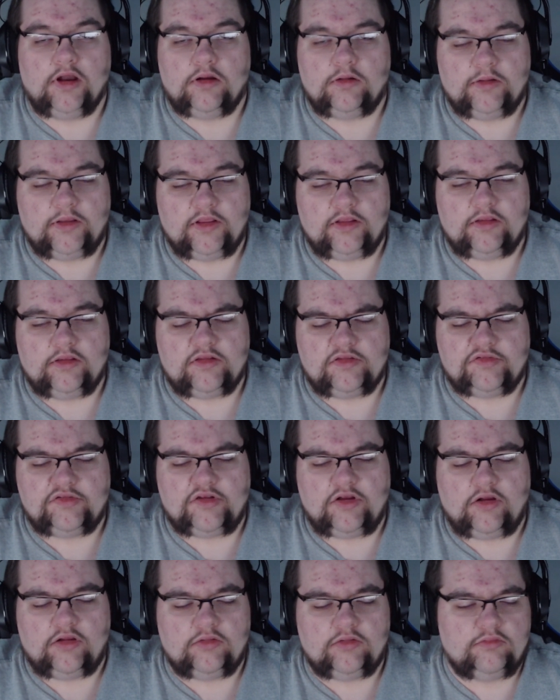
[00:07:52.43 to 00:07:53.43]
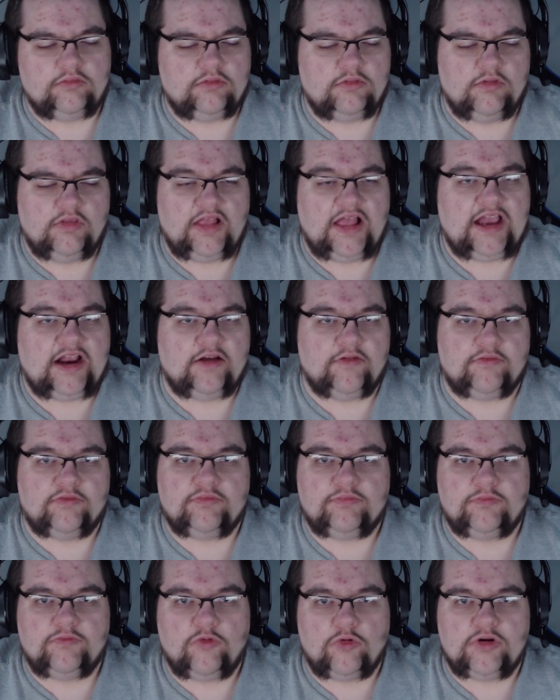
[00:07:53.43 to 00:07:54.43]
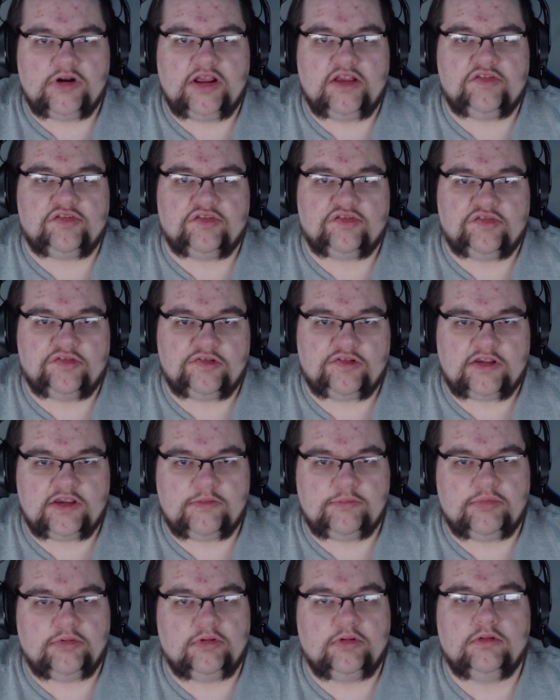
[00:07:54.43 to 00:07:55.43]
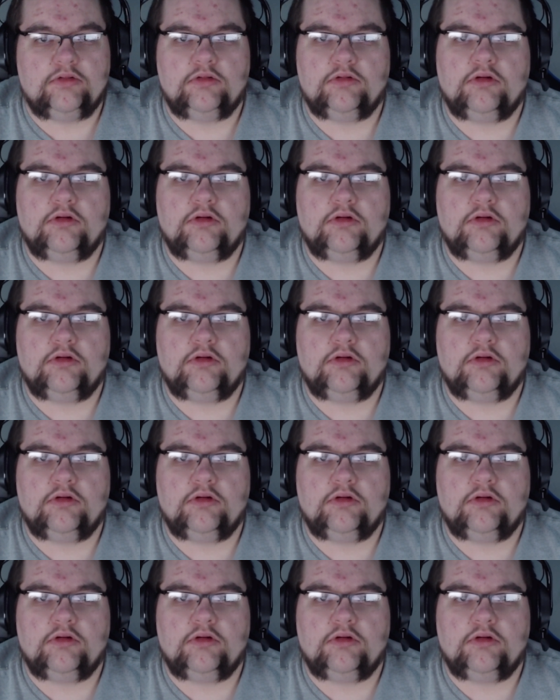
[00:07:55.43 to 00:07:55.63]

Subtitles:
No, it's called lack of 4 days of sleep